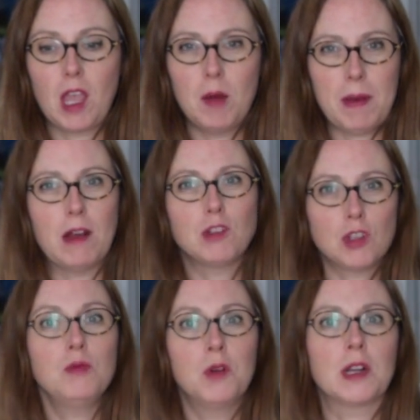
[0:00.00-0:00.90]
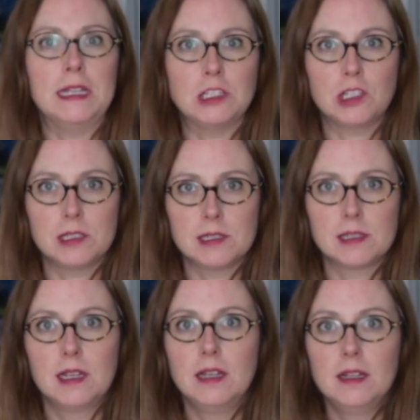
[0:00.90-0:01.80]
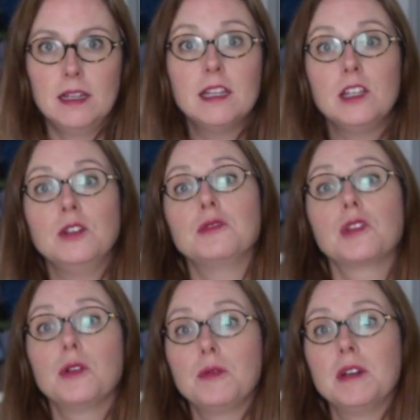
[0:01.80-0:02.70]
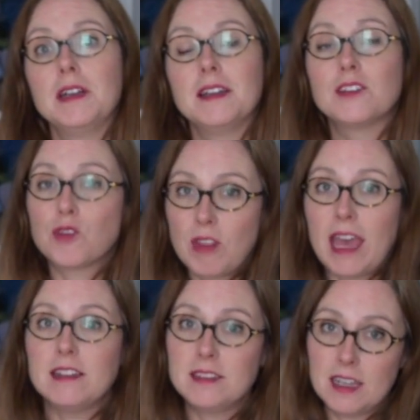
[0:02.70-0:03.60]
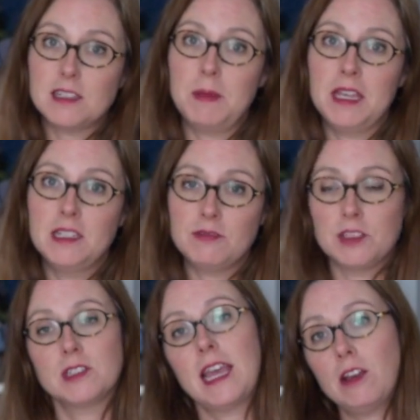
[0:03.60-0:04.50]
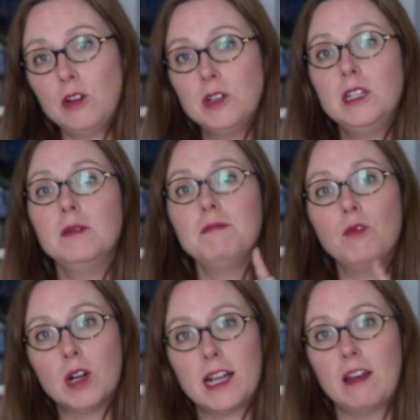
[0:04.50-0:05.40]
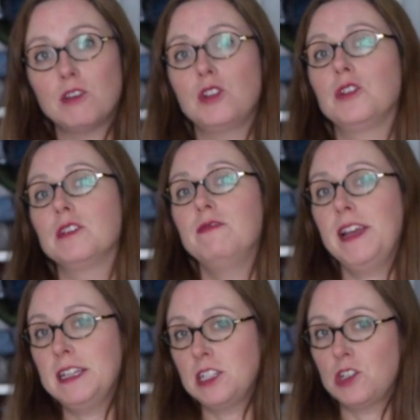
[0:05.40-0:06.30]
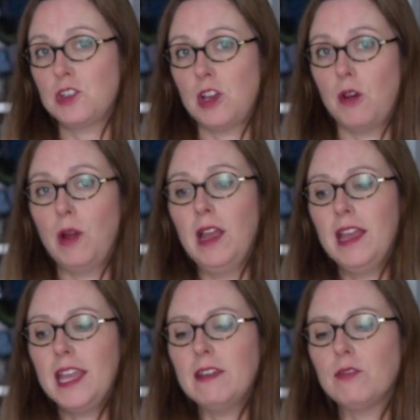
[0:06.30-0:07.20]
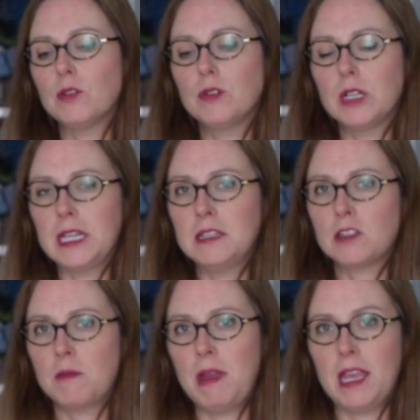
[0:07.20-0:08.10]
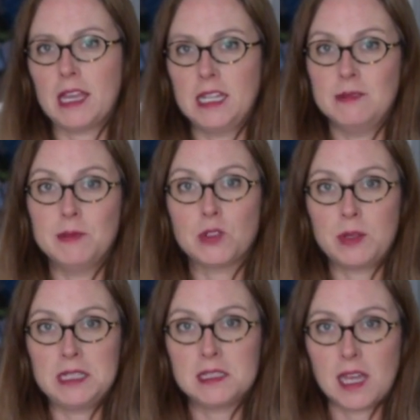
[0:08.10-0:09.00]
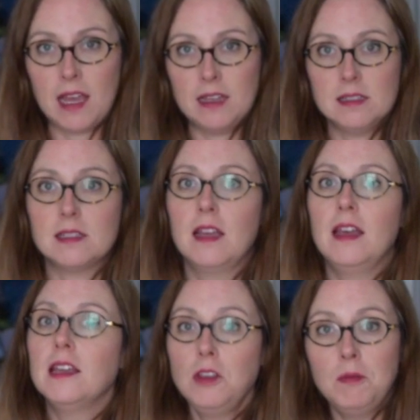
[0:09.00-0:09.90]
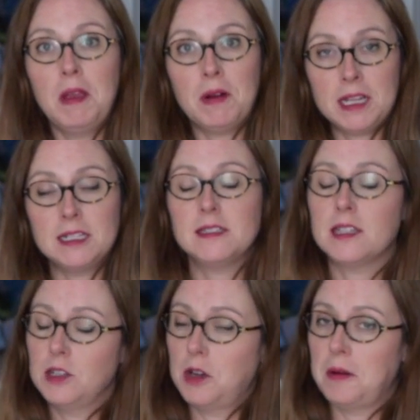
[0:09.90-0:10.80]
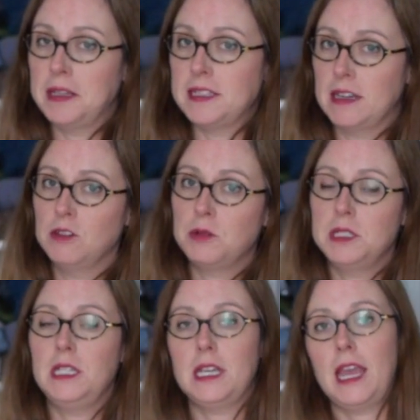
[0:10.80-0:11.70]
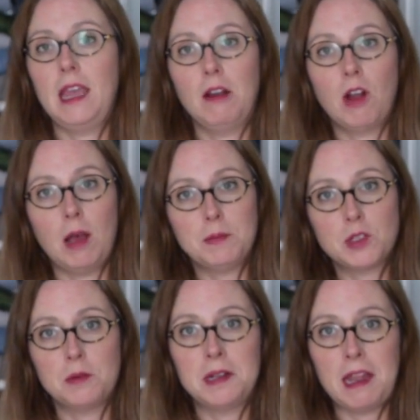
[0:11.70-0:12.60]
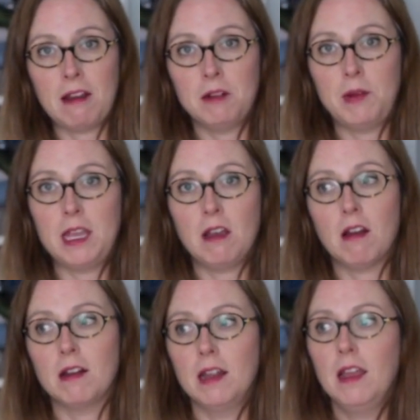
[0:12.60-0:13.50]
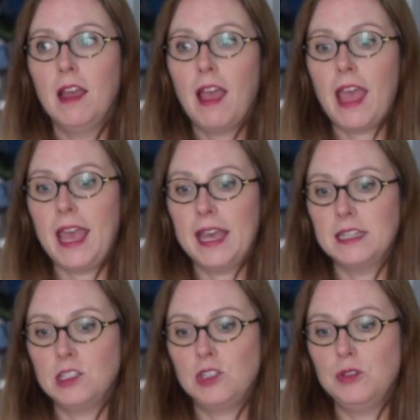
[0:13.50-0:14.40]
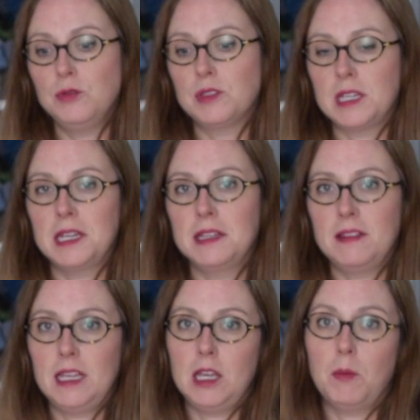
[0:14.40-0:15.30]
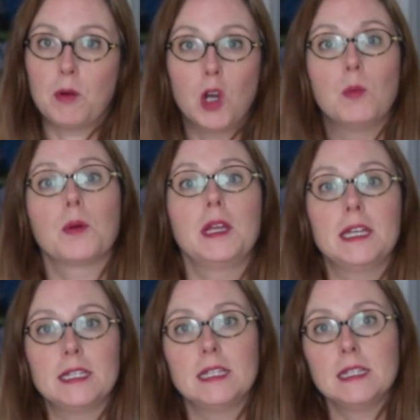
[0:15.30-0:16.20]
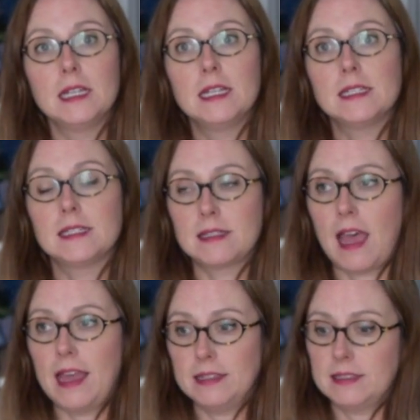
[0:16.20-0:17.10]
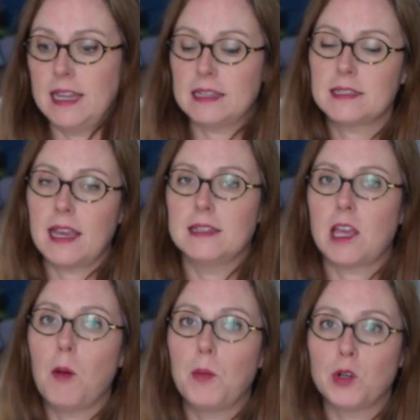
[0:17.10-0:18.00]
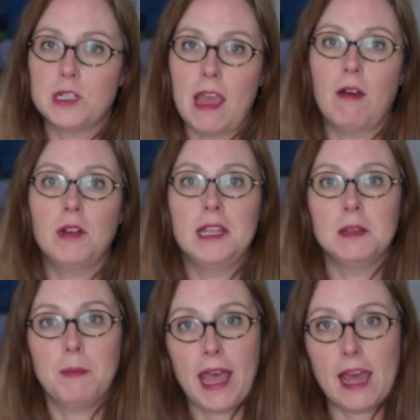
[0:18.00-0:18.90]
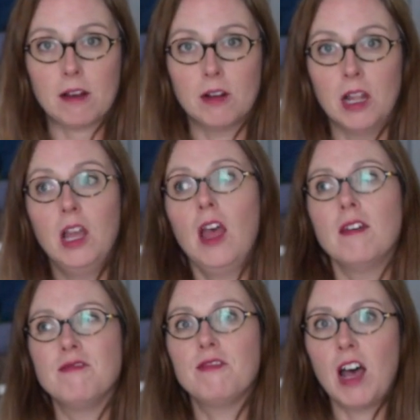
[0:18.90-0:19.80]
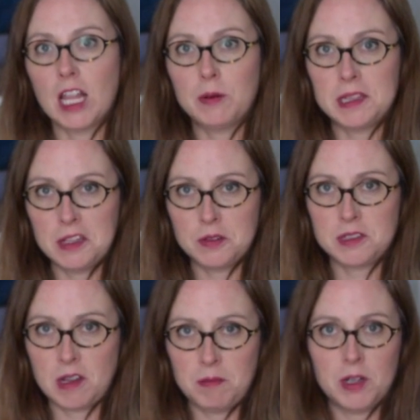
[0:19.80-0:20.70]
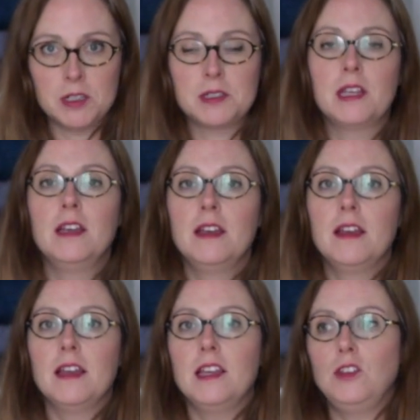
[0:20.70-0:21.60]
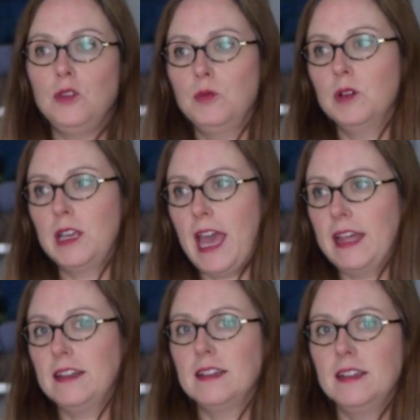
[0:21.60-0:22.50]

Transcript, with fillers: about 2 more inches. You know, so that does make a difference. That could work out to your advantage though. If you're looking to make an in-between size, you may want to consider going down to a DK or up to an Aran weight yarn and using the appropriate size, next size up or down in the pattern, and following those numbers, you will get